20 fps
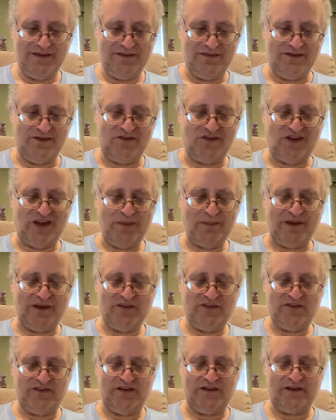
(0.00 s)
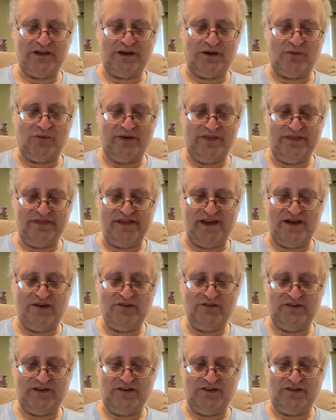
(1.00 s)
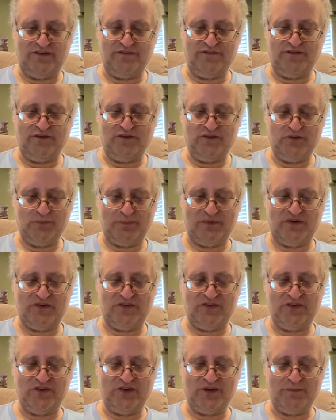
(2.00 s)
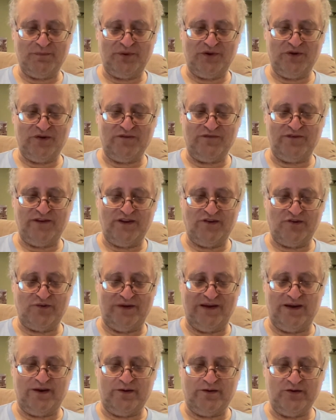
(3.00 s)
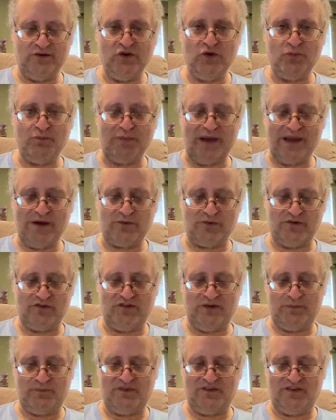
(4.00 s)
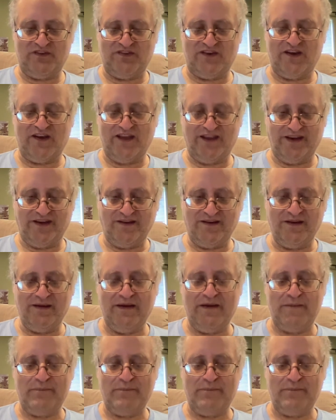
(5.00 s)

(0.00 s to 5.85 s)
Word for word: The Timex Sinclair 1000 is the first personal computer featuring our new microchip design.